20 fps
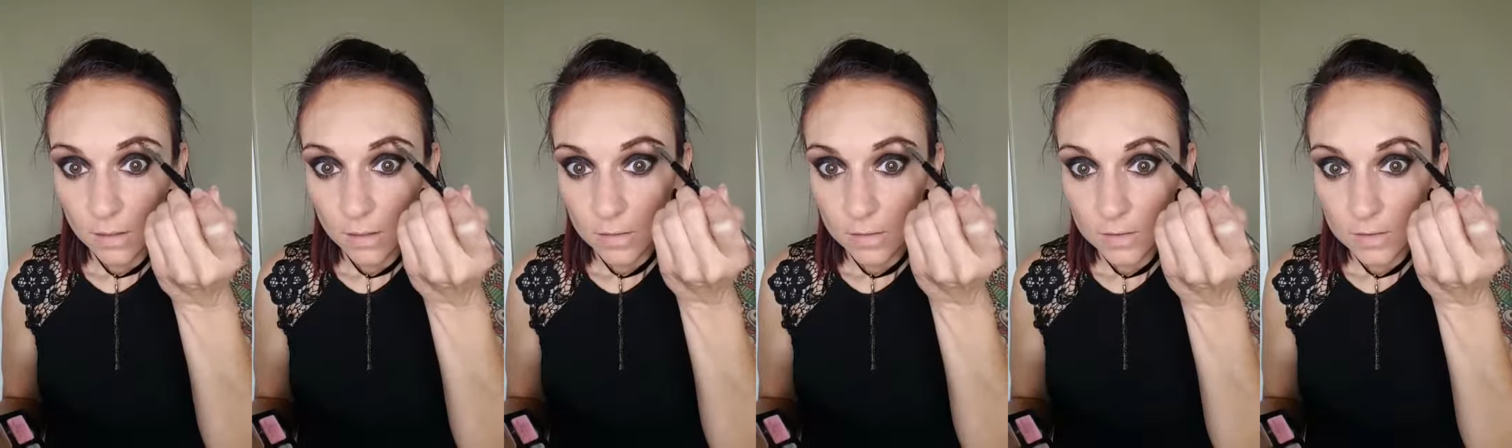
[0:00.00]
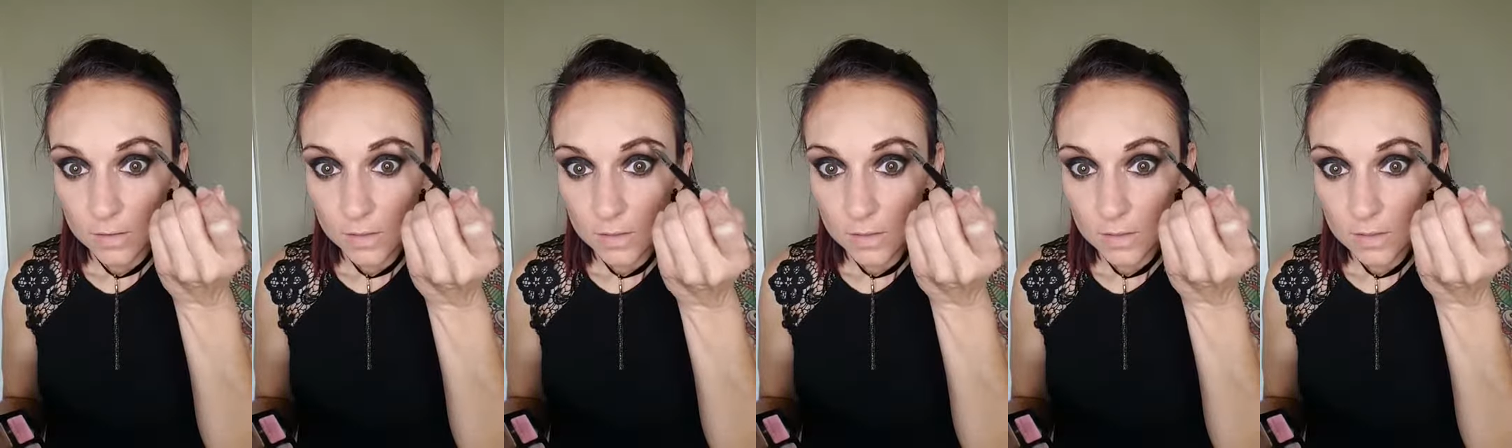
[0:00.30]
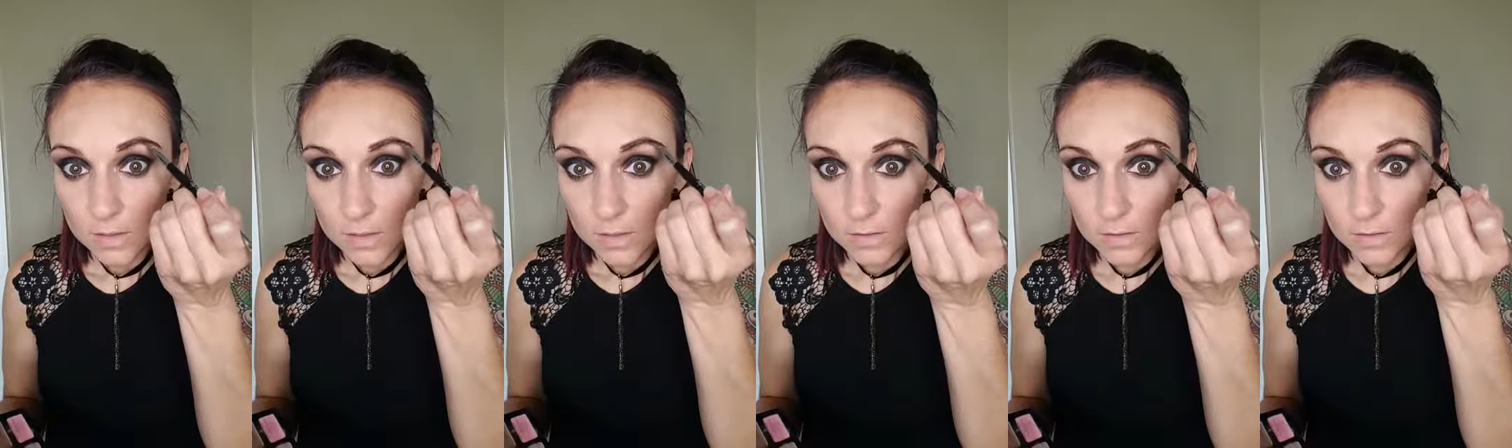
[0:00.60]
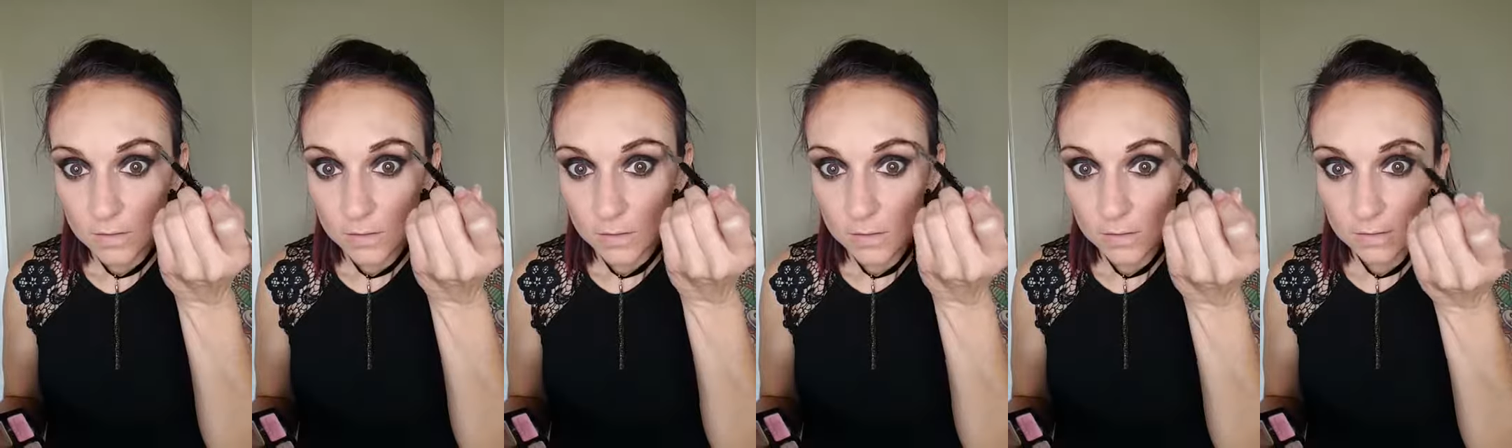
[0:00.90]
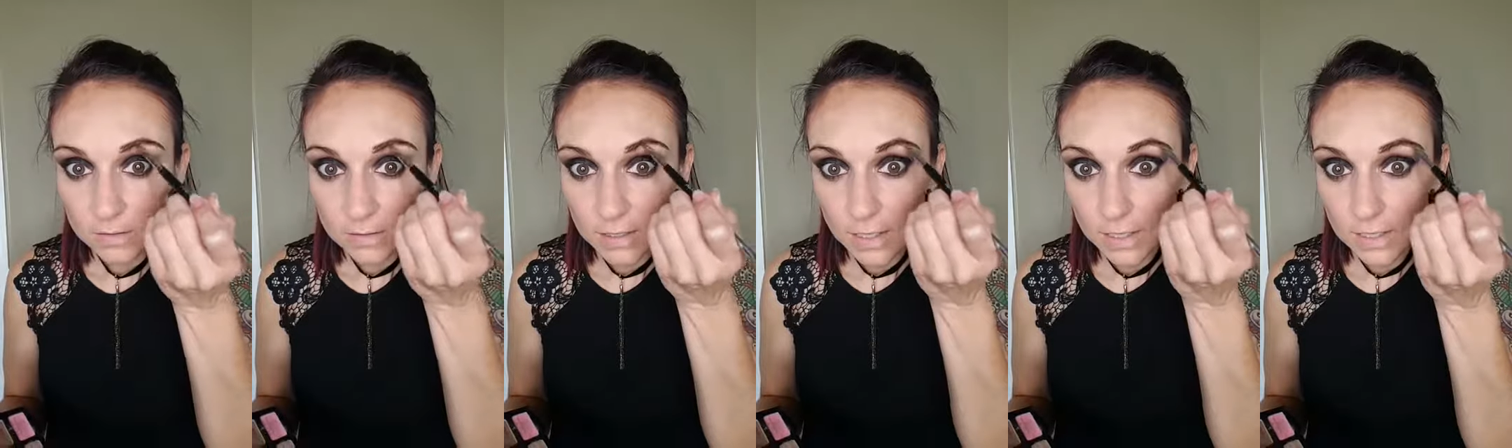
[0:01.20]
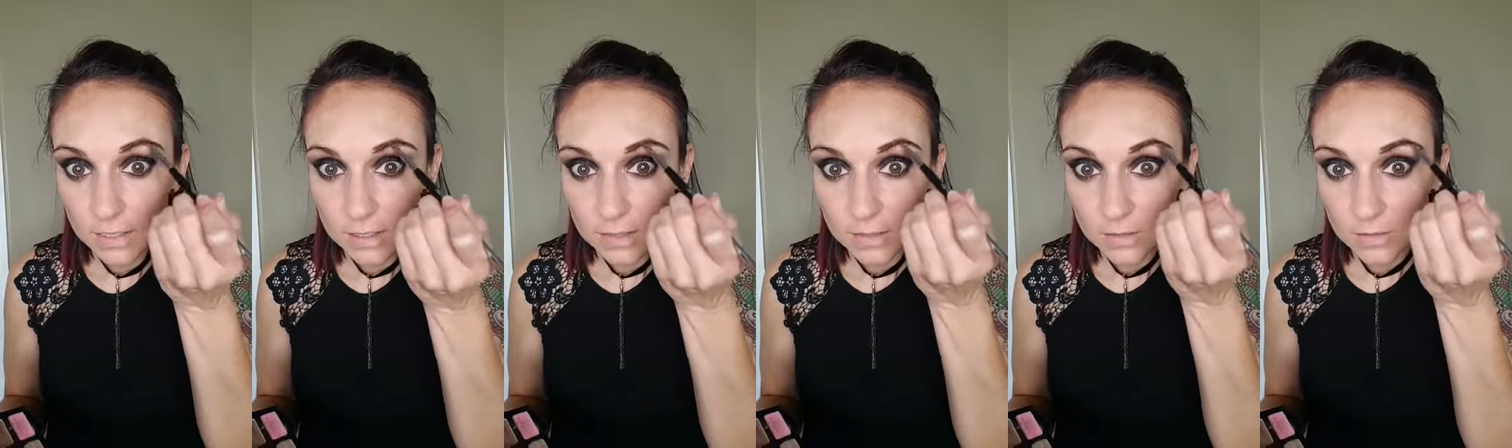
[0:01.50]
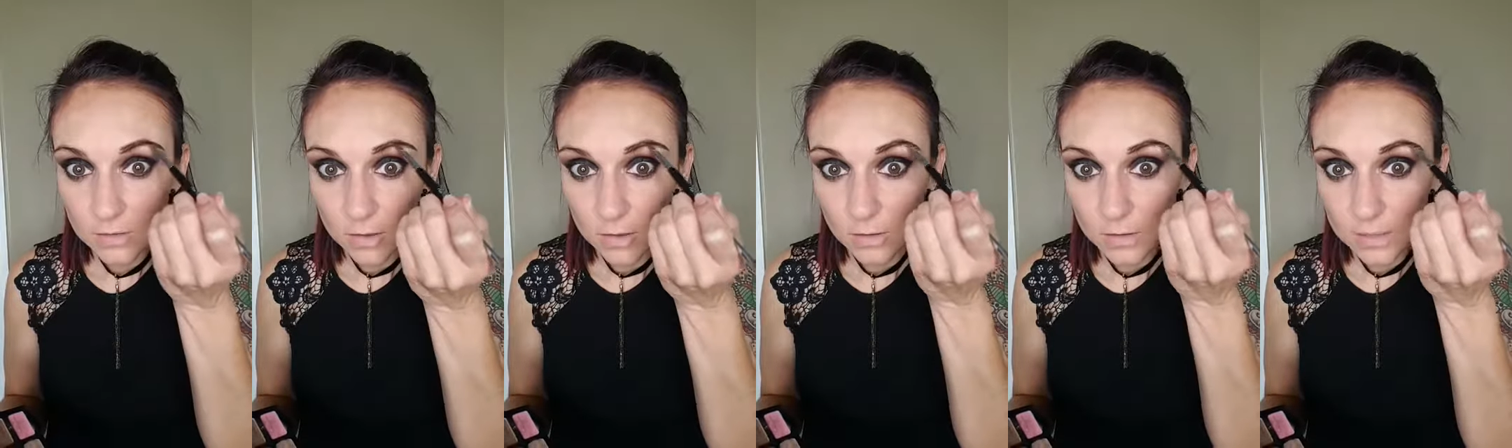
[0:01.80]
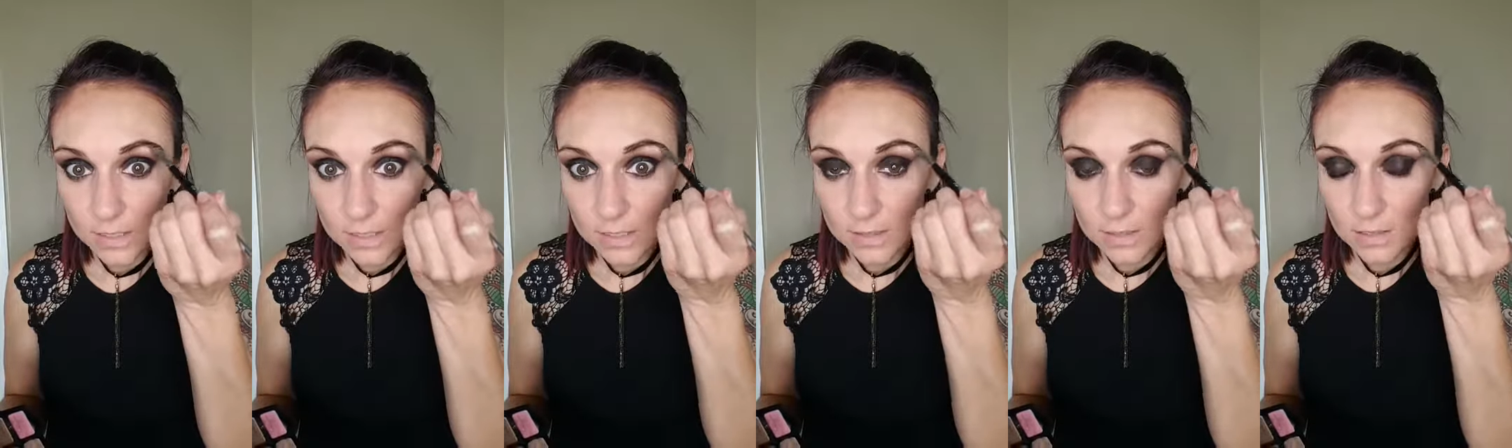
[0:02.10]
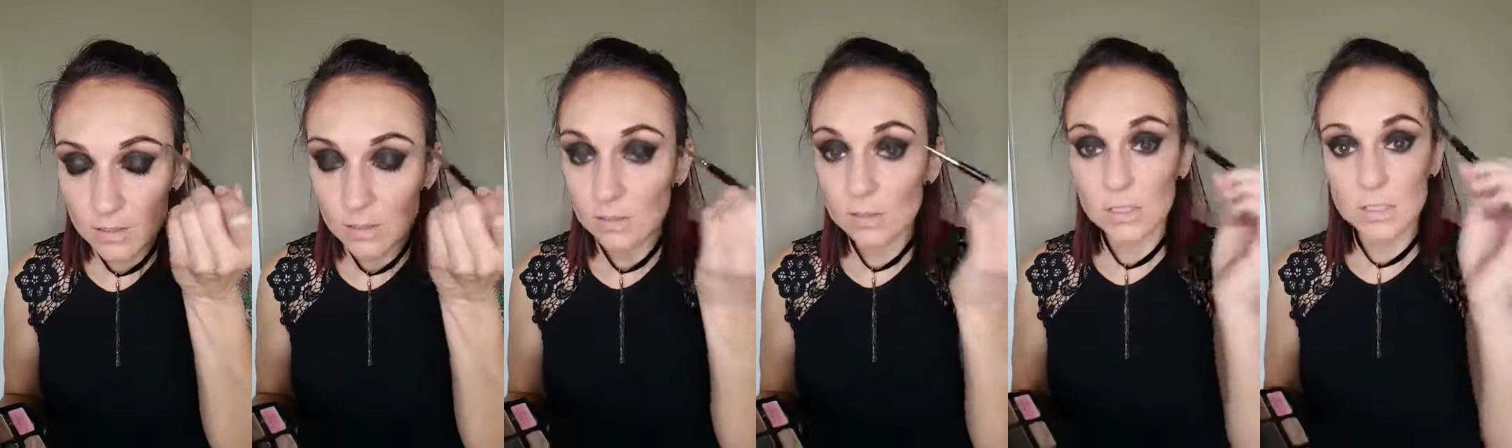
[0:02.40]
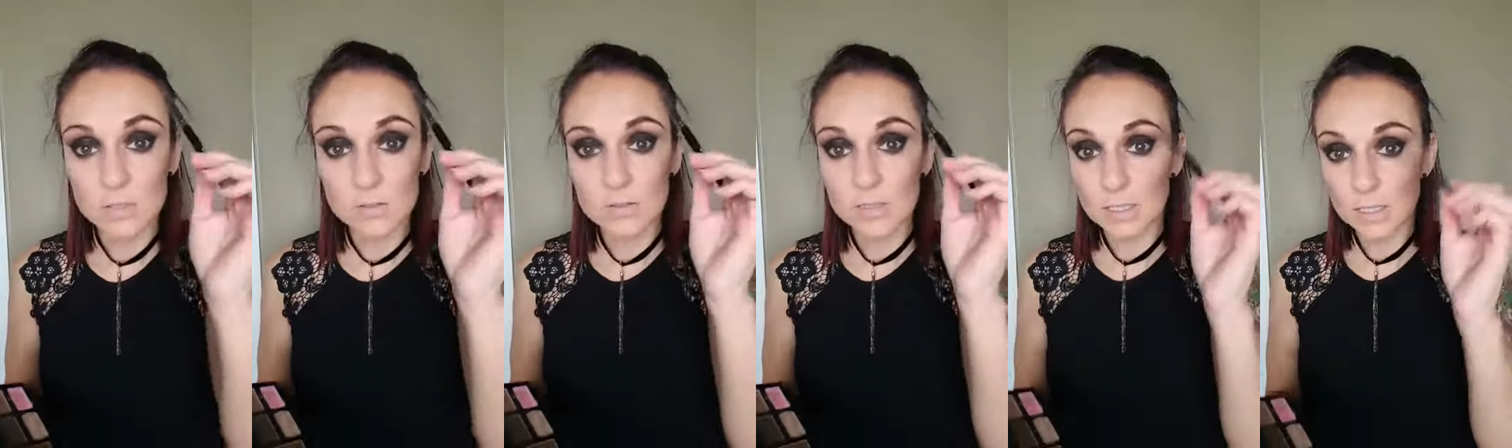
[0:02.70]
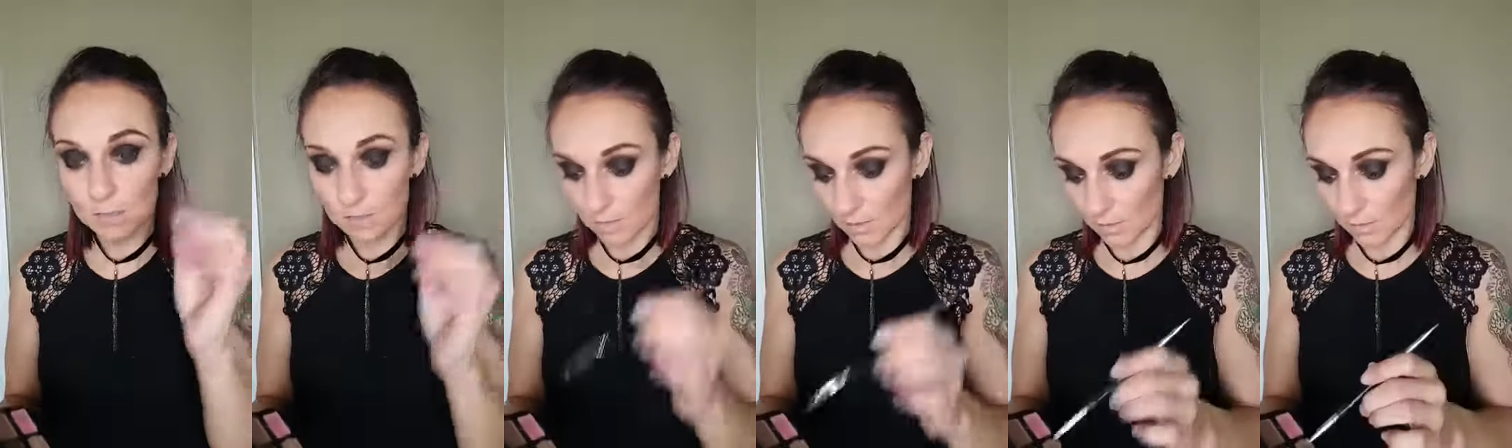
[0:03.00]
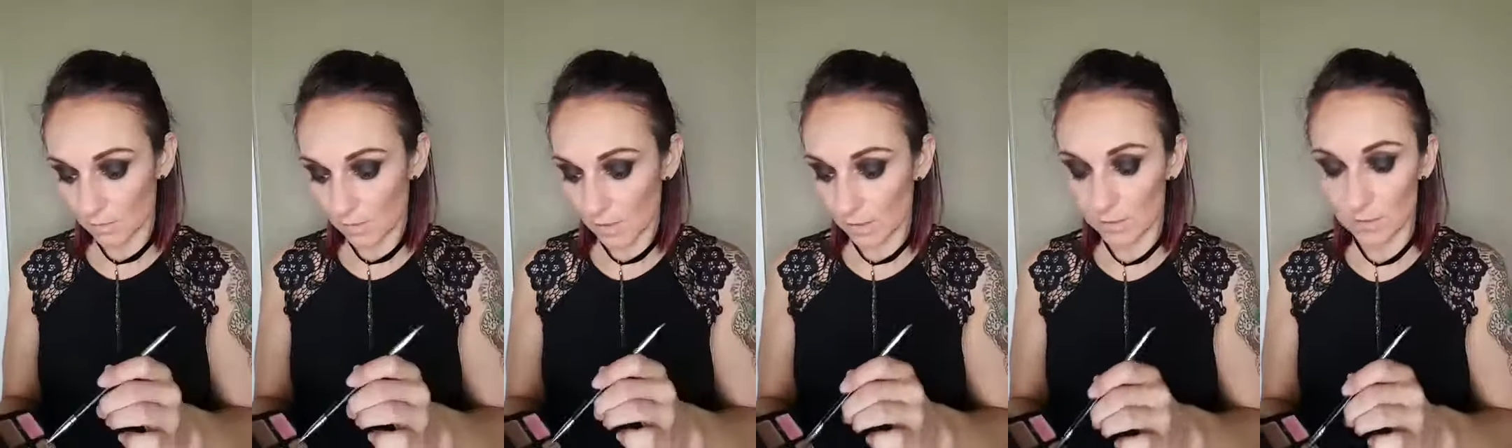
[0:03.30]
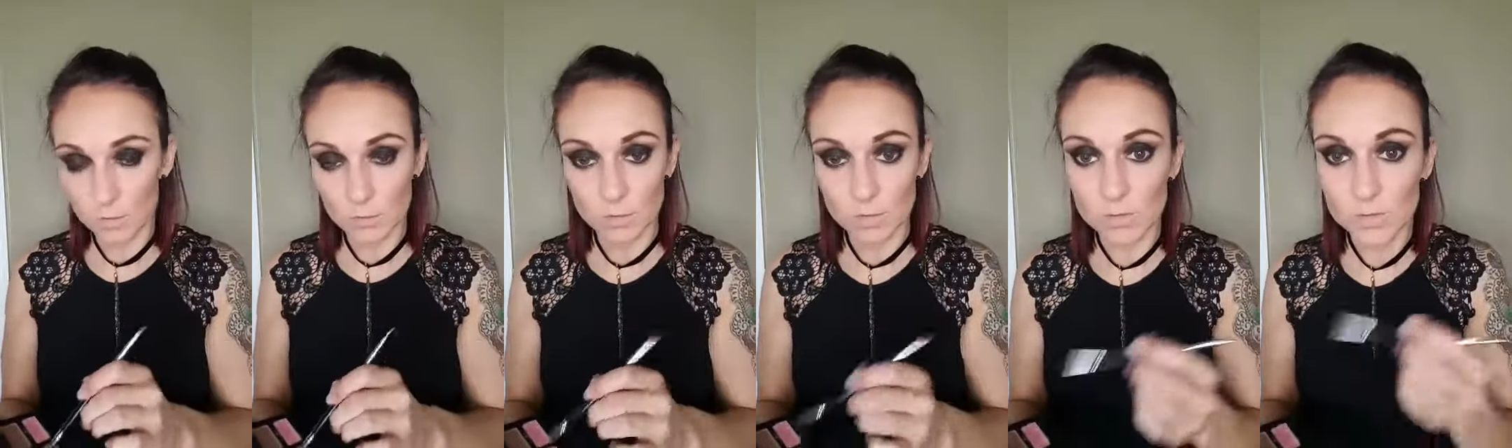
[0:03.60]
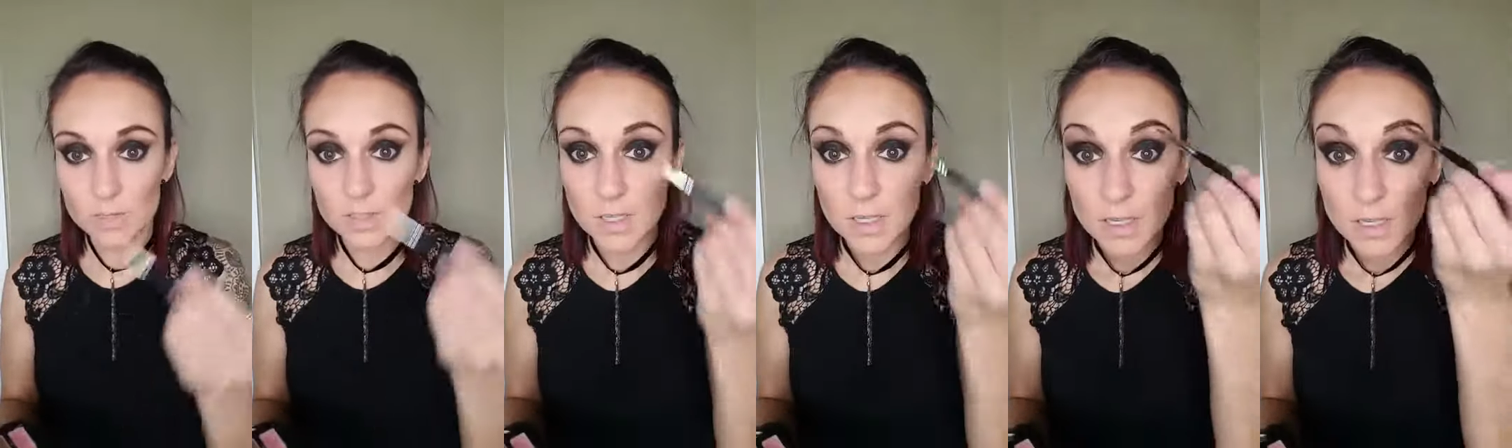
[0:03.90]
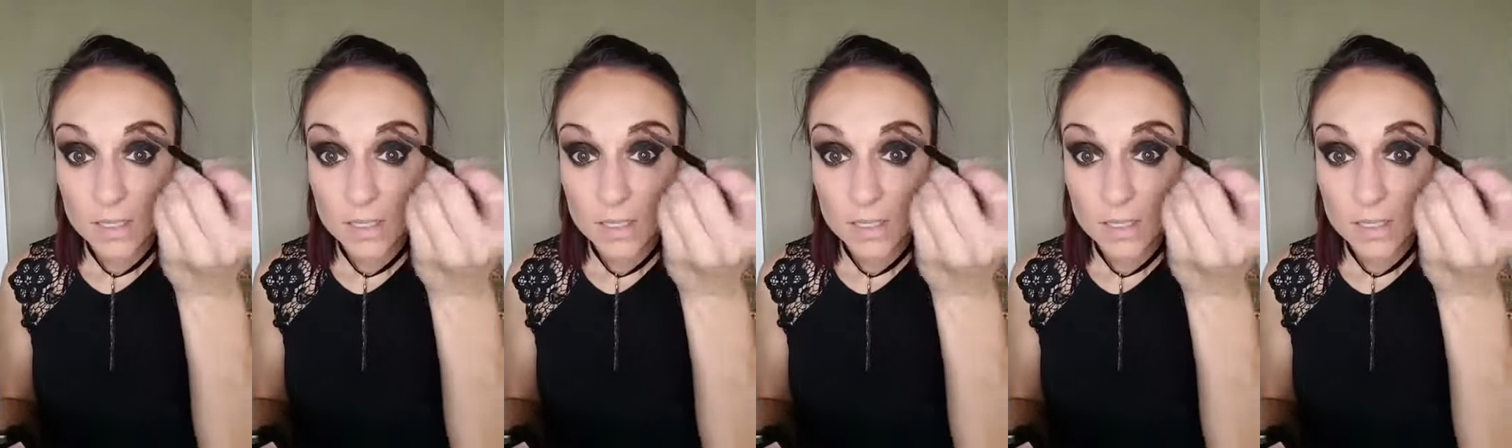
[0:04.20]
So you just use little tiny strokes, and certainly using the correct tools